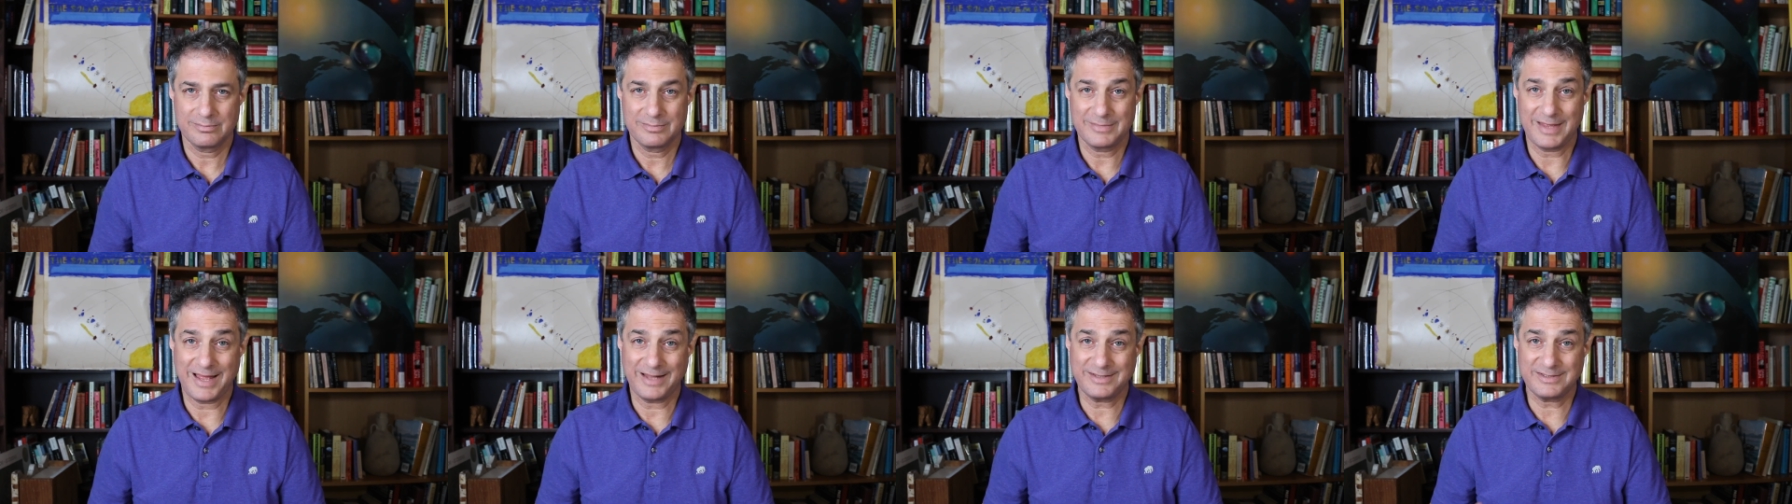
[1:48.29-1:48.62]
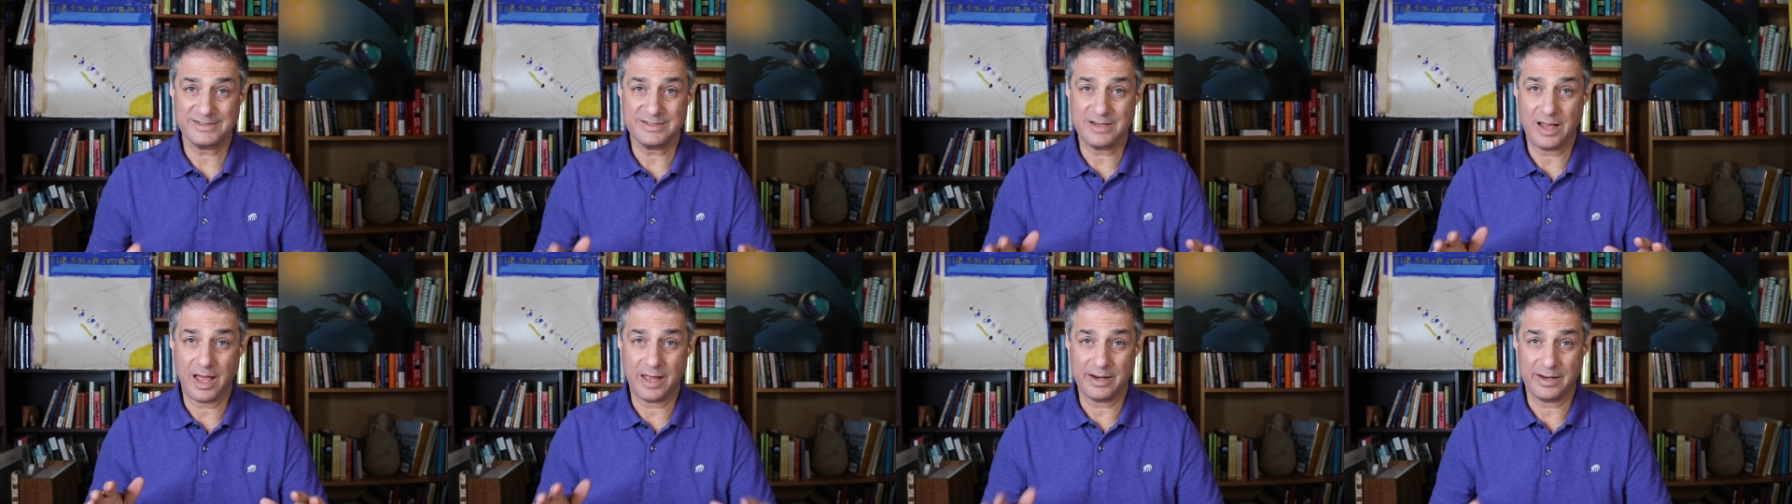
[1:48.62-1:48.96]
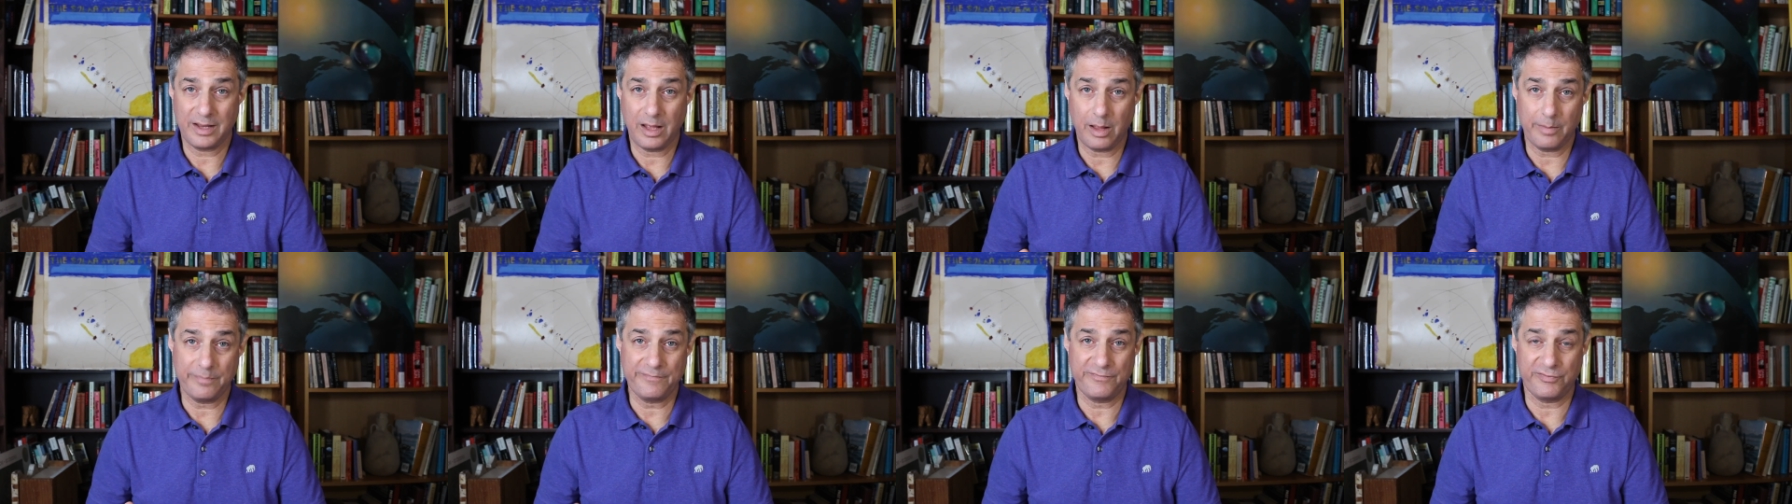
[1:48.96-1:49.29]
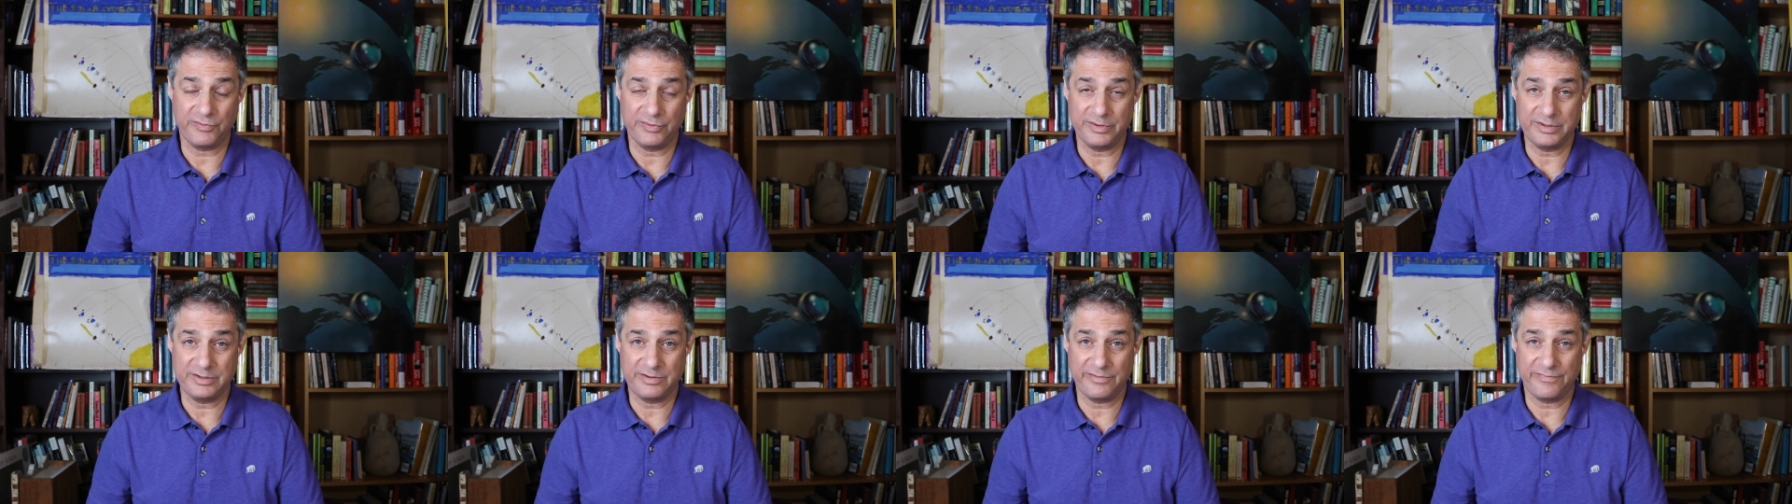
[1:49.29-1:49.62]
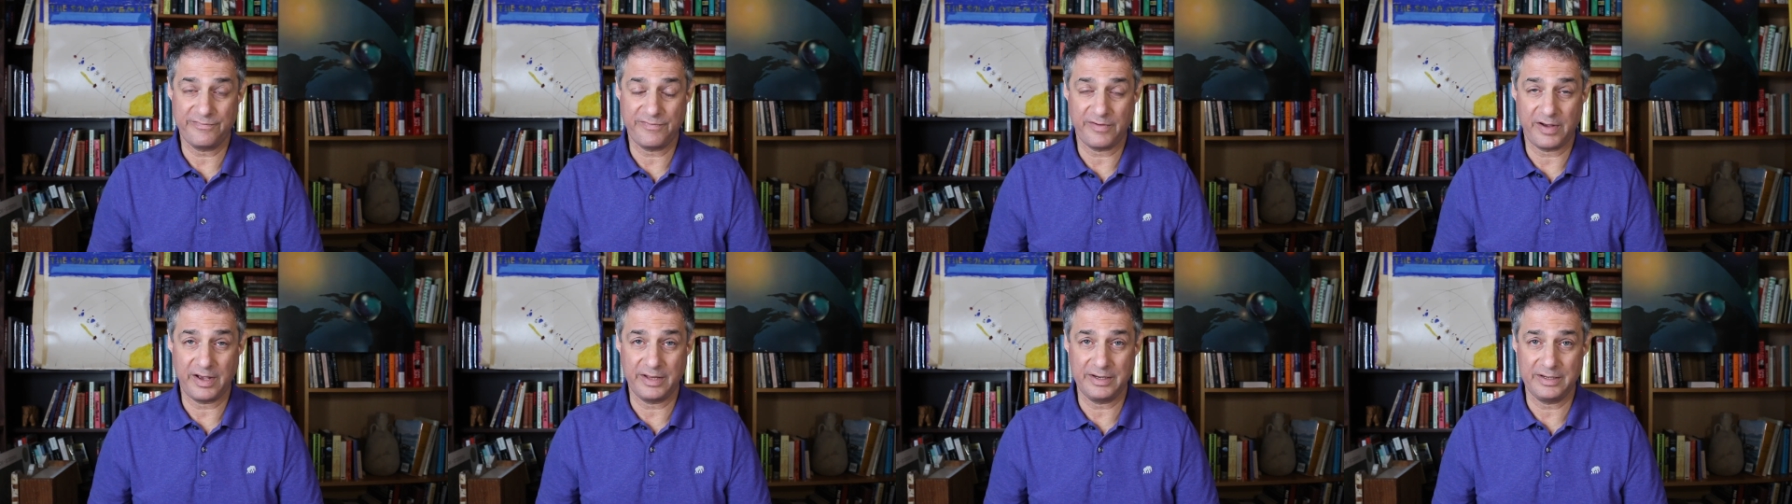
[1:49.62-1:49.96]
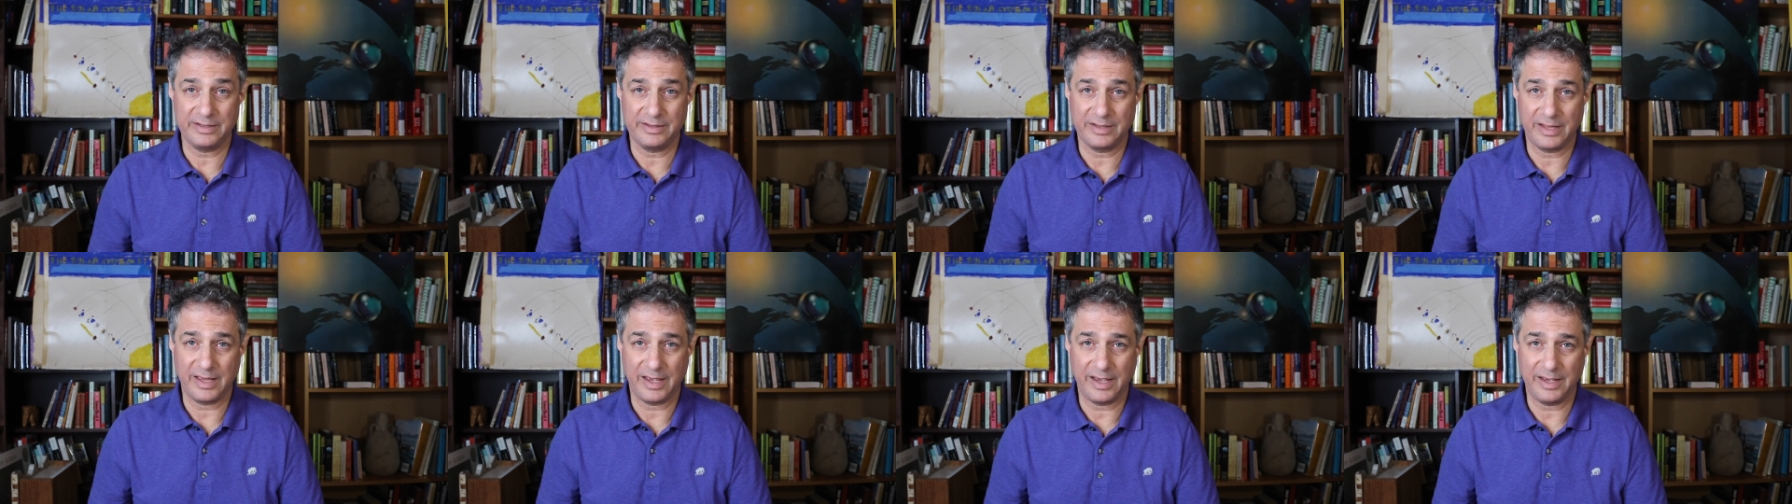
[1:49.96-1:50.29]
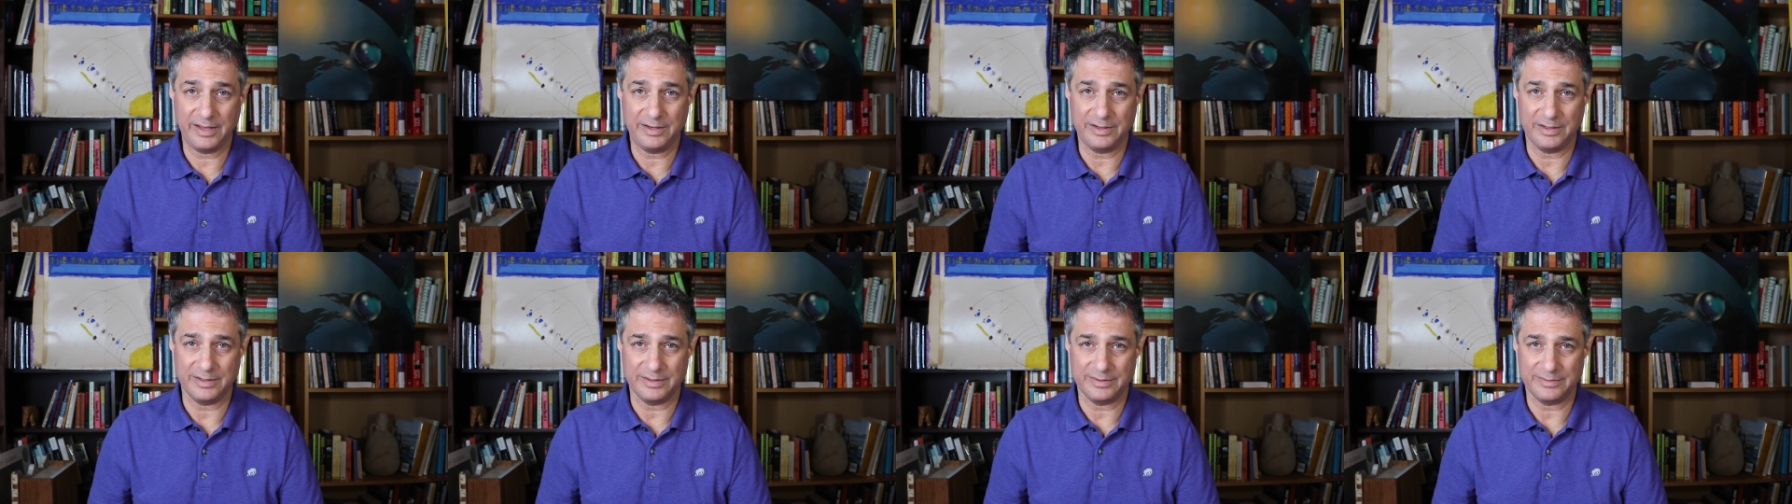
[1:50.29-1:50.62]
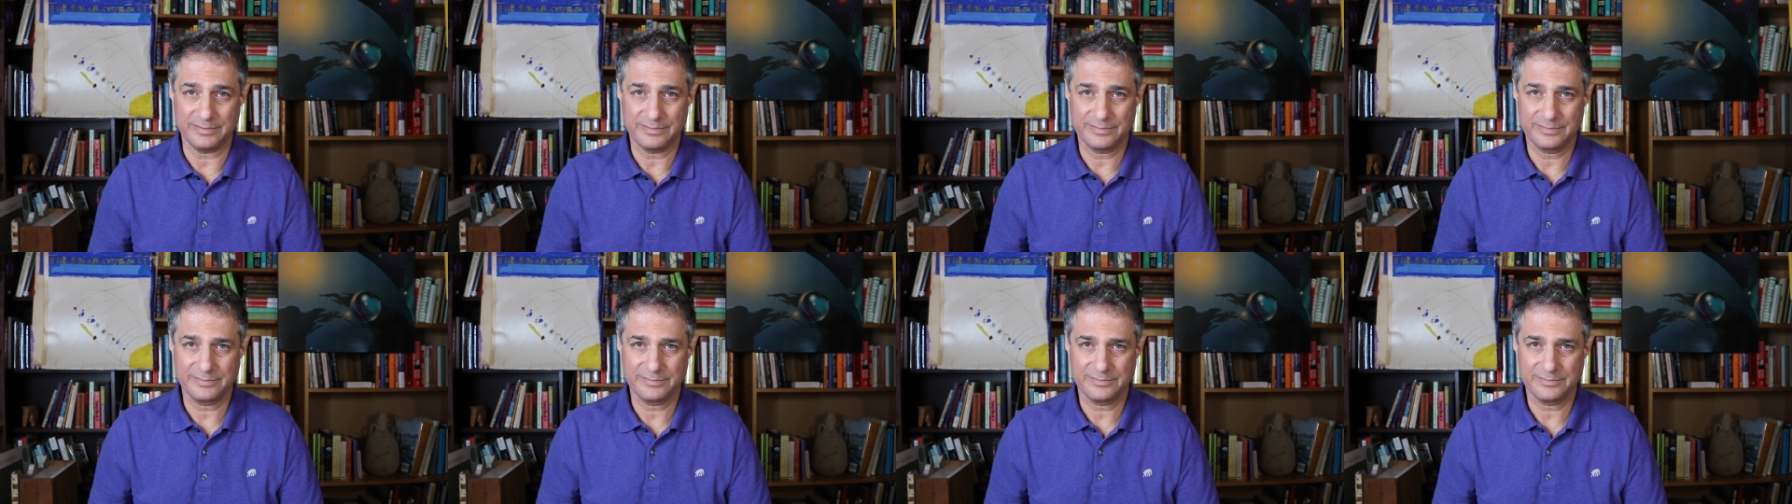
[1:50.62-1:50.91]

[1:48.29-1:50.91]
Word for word: That's not helpful in defining the Hadean,